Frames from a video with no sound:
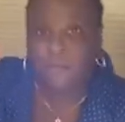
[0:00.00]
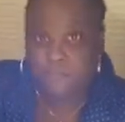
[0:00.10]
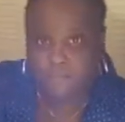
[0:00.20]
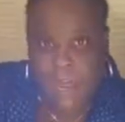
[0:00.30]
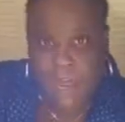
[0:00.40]

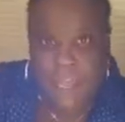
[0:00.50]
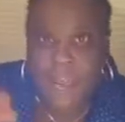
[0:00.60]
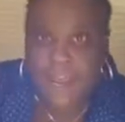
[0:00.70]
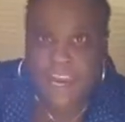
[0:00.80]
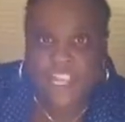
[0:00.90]
better
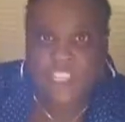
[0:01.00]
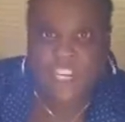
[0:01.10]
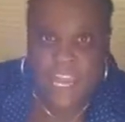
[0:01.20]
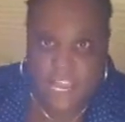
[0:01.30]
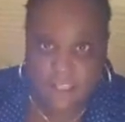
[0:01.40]
yet, not
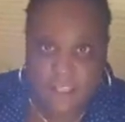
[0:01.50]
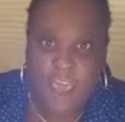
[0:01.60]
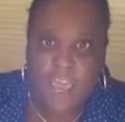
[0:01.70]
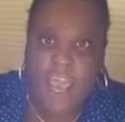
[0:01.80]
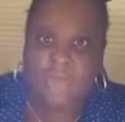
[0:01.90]
your knees.
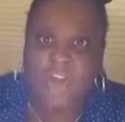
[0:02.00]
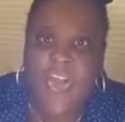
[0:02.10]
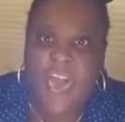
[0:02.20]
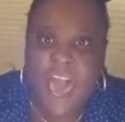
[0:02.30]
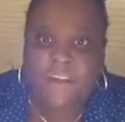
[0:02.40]
If you
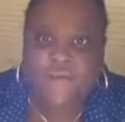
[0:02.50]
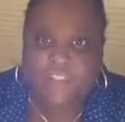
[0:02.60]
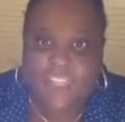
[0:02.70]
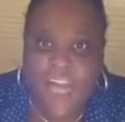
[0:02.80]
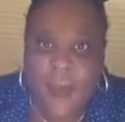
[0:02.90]
have
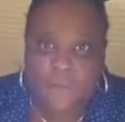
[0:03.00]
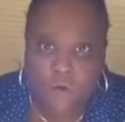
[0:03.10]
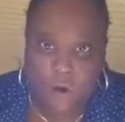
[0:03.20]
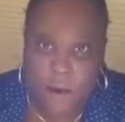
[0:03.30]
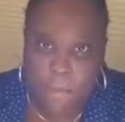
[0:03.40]

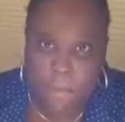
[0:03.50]
thyroid